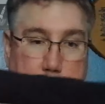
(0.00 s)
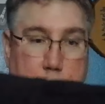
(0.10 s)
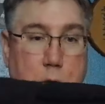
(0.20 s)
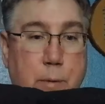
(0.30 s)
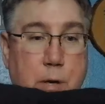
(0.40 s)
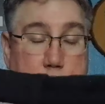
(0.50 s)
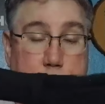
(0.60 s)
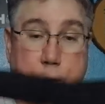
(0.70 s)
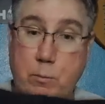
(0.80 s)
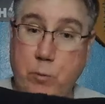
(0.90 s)
Long pair
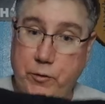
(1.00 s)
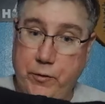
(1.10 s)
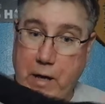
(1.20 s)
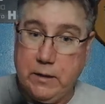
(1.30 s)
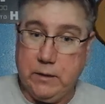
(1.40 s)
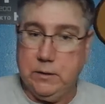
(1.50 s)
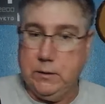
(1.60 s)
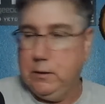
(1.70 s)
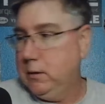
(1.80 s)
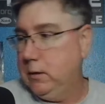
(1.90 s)
of thermal
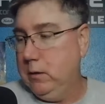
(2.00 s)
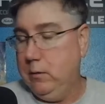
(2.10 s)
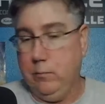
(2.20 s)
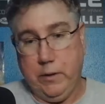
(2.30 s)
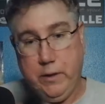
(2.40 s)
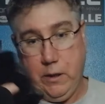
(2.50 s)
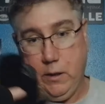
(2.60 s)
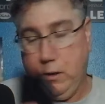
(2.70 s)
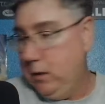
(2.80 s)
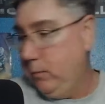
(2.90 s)
socks.
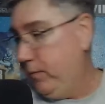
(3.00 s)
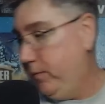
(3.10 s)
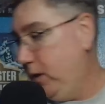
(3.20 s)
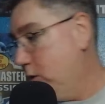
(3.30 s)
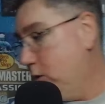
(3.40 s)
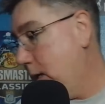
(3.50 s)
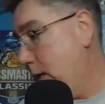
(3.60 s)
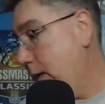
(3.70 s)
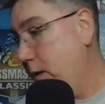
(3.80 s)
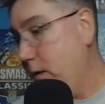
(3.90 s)
Again, getting my feet
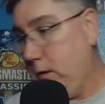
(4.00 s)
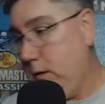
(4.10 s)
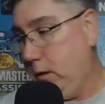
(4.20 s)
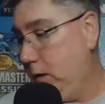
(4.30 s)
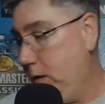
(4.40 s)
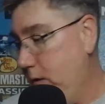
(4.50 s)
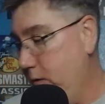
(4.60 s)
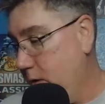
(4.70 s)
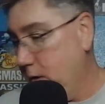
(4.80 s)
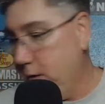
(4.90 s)
dry, getting
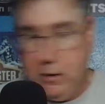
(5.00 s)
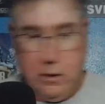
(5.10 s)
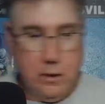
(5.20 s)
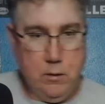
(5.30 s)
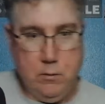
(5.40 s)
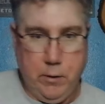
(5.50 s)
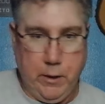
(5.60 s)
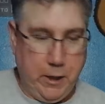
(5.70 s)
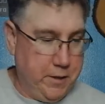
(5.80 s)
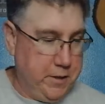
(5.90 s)
these on,
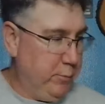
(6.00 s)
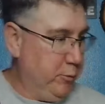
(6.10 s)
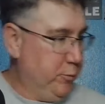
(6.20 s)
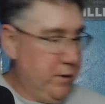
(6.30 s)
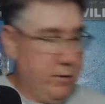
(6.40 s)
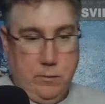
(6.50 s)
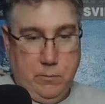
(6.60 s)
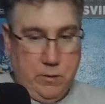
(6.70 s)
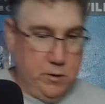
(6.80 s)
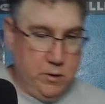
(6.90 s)
running out of table space.
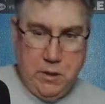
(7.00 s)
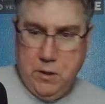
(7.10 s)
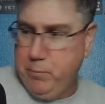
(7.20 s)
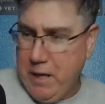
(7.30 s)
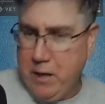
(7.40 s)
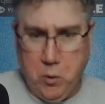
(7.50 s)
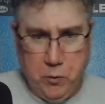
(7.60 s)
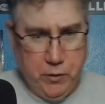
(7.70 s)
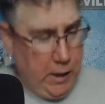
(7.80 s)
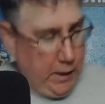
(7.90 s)
As you can see, this bag
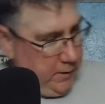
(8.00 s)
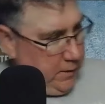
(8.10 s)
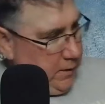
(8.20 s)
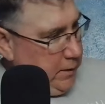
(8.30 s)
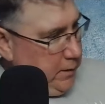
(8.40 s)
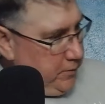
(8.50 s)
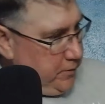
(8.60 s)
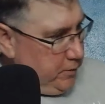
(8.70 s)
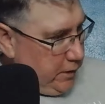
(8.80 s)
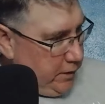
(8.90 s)
holds a lot.
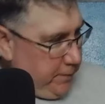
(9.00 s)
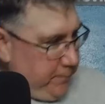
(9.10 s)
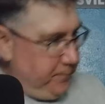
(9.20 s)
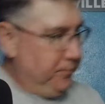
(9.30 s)
Still not done.